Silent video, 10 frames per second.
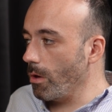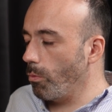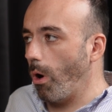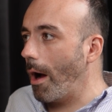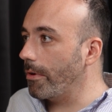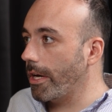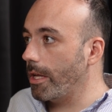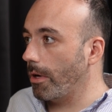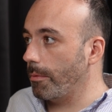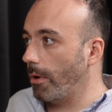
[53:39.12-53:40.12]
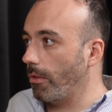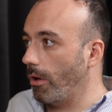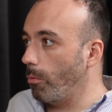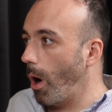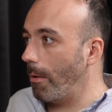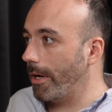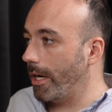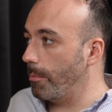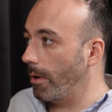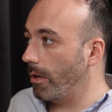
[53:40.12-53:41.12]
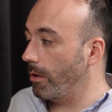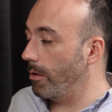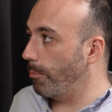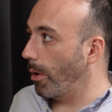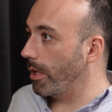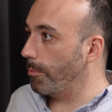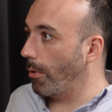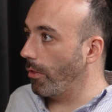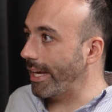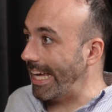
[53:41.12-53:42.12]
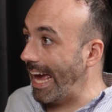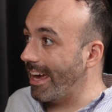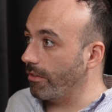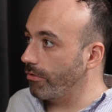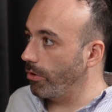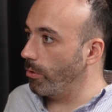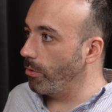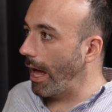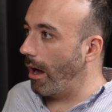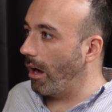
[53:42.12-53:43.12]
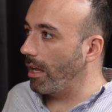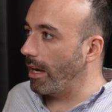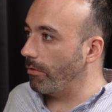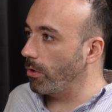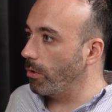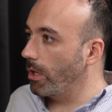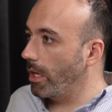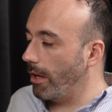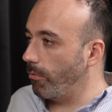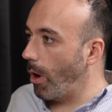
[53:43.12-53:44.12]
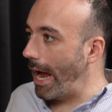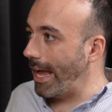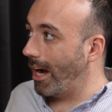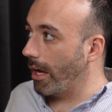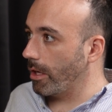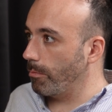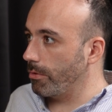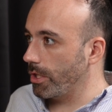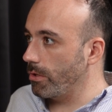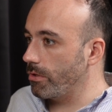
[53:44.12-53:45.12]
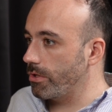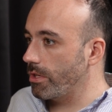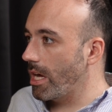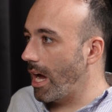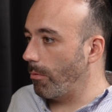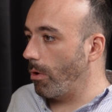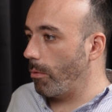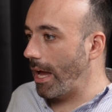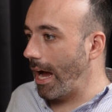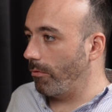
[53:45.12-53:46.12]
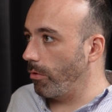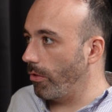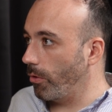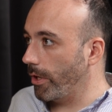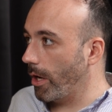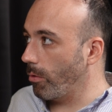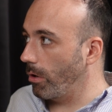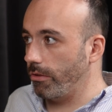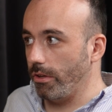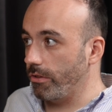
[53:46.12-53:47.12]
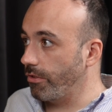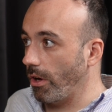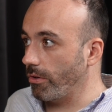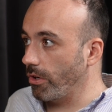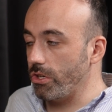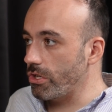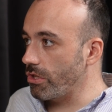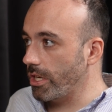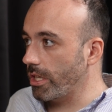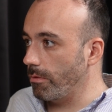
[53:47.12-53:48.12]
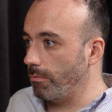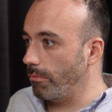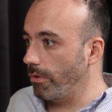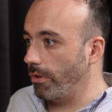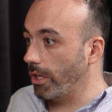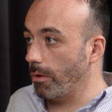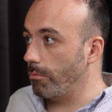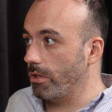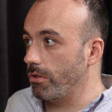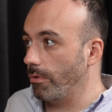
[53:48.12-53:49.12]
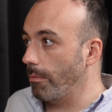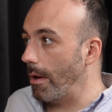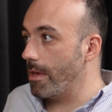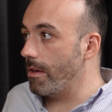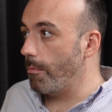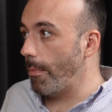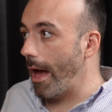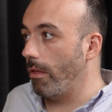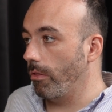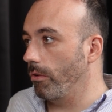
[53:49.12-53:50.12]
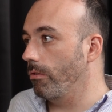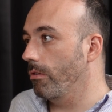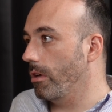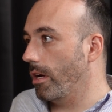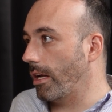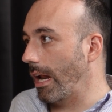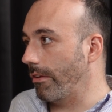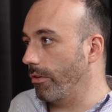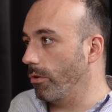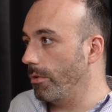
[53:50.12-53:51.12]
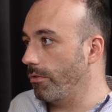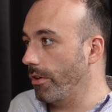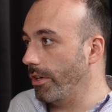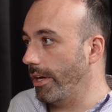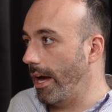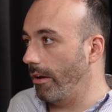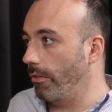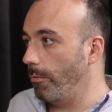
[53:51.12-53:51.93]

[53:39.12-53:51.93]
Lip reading: why would anybody bother? Why would anybody bother getting to that high level if what AI can produce and what we have with audio quality is so good that it can produce something maybe even better than a classical musician can at